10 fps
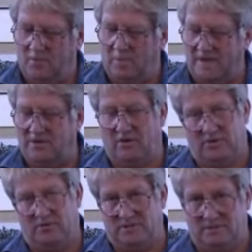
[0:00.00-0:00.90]
When you're not
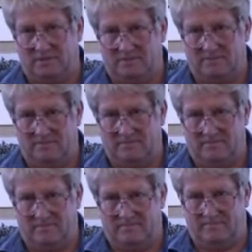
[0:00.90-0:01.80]
using it,
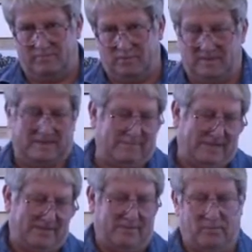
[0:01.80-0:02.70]
put that back
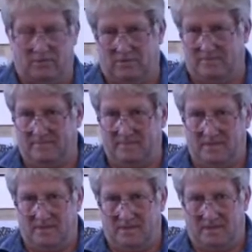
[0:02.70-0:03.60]
in the bottle,
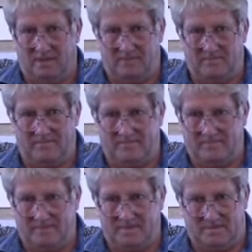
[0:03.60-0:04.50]
um,
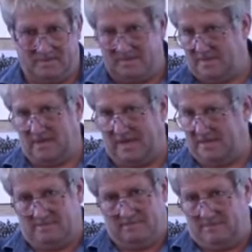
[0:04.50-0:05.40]
and hide
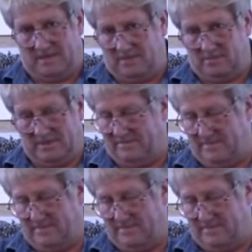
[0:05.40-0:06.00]
it away.